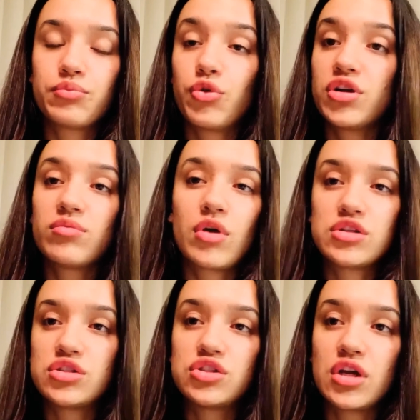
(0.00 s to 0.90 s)
pretty
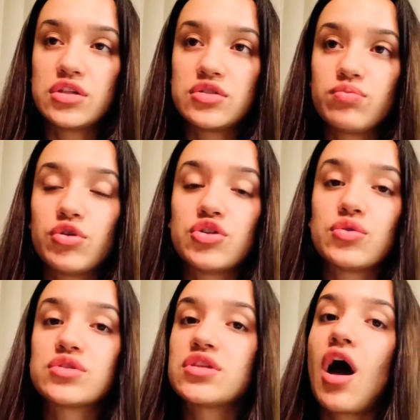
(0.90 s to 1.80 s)
much just
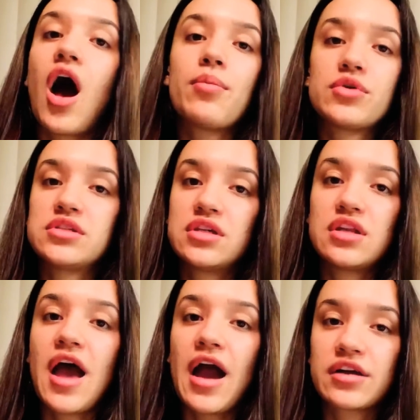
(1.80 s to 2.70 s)
produce the opposite
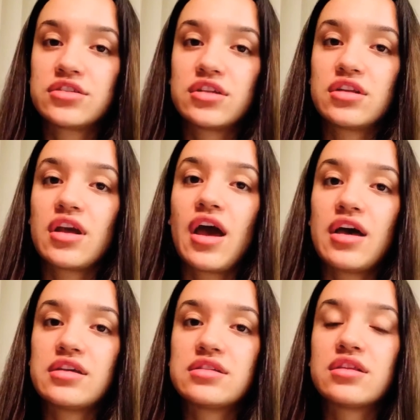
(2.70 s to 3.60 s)
action
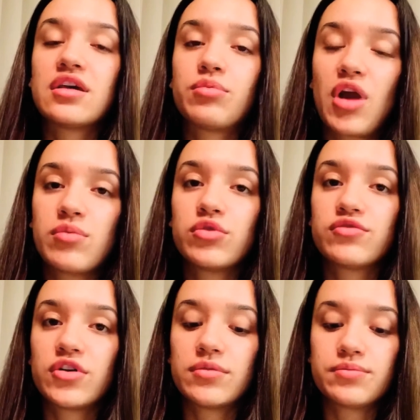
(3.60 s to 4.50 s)
as the prime
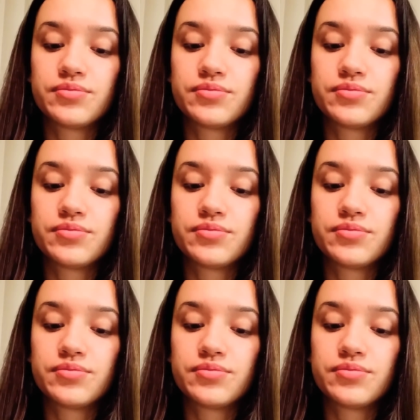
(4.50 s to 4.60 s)
mover.